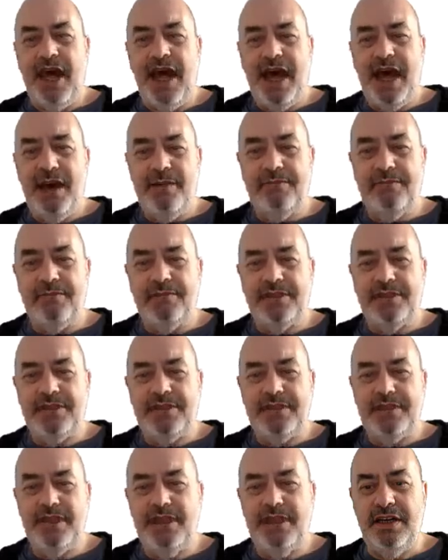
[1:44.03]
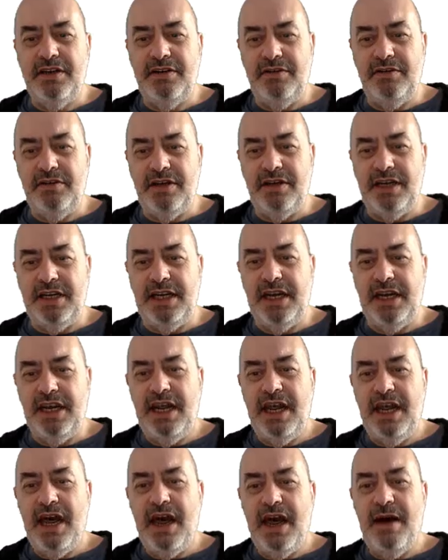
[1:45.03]
absolutely
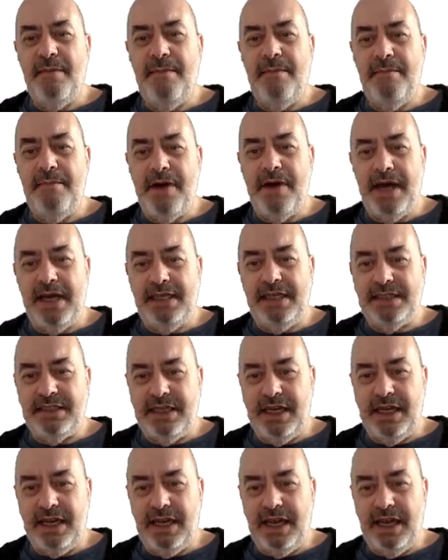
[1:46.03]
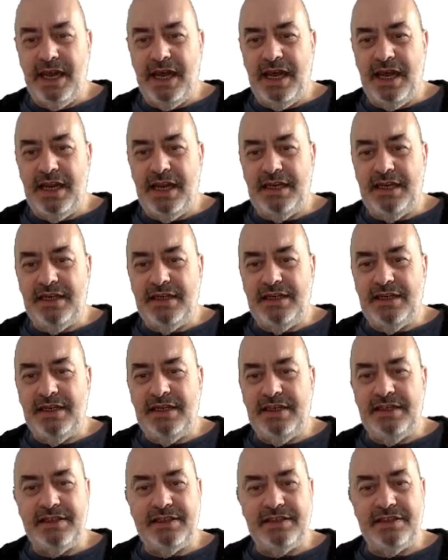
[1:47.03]
amazing and
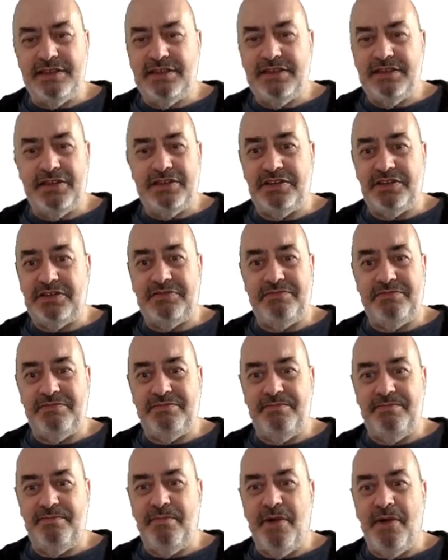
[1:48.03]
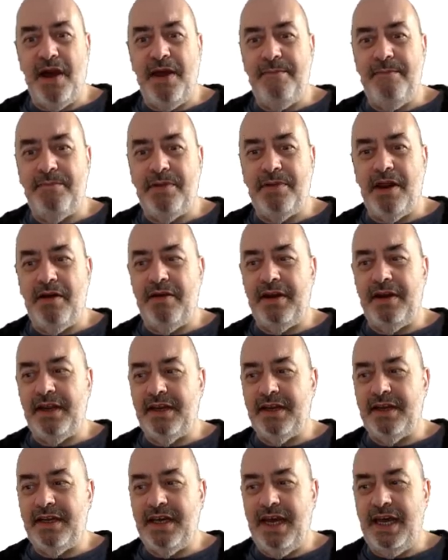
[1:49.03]
is just
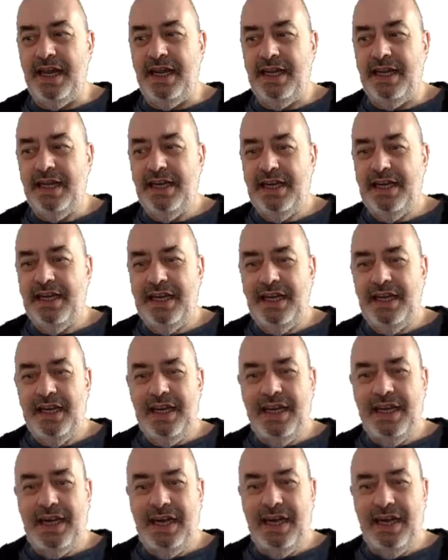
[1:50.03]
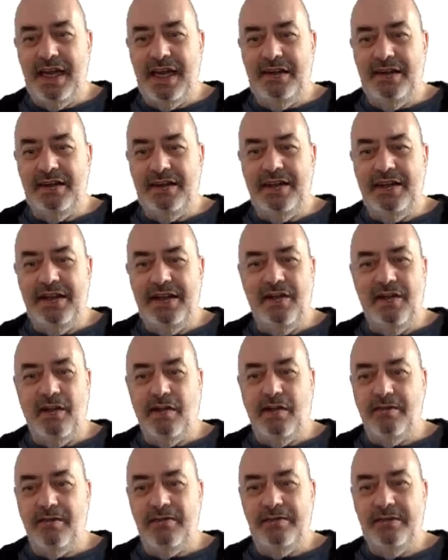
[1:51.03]
mind-blowing. Okay, and look at it
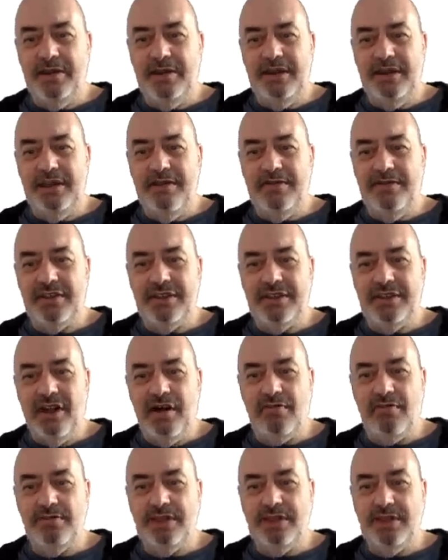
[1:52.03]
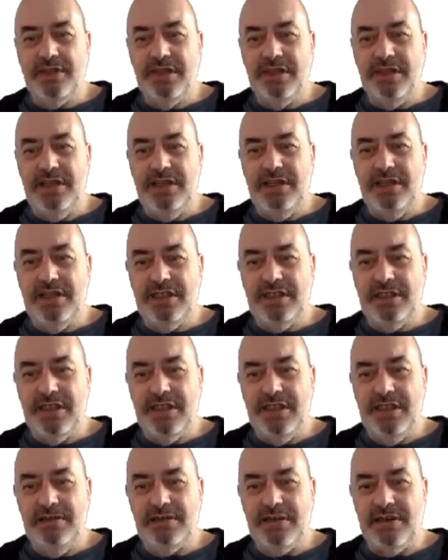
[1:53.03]
all. It never stops. He just
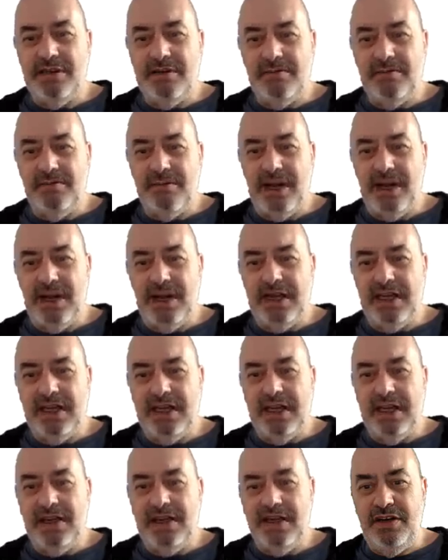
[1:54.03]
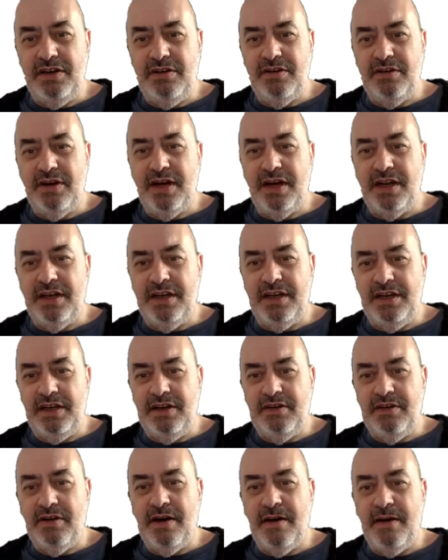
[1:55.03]
keeps making it newer and
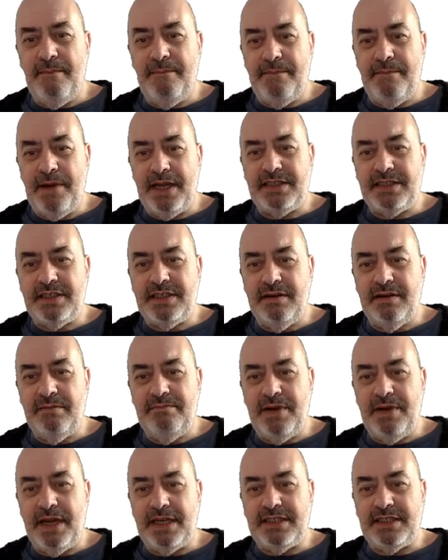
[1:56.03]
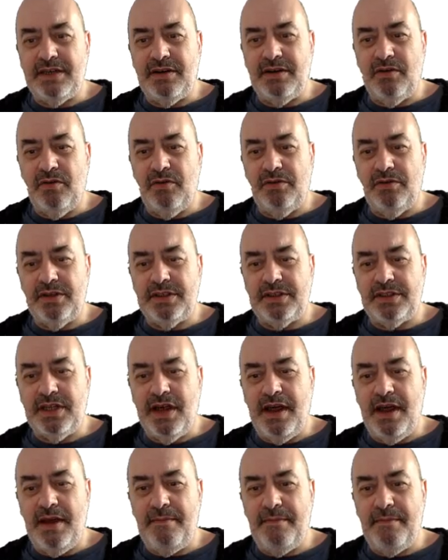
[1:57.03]
newer and better all the
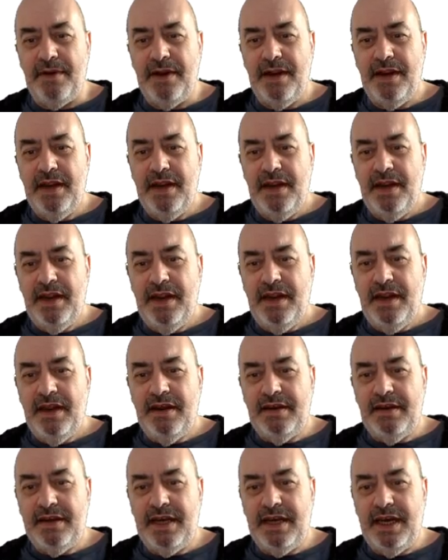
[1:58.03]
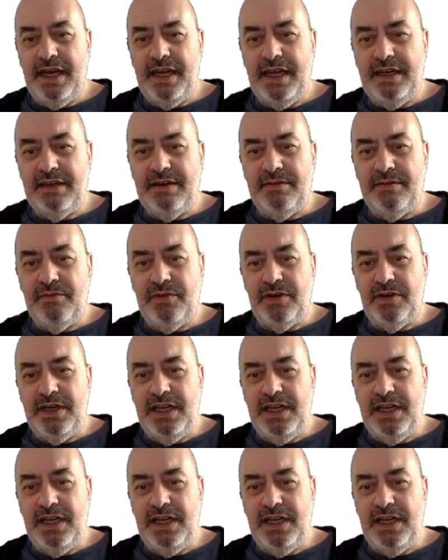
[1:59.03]
time. Okay, and we're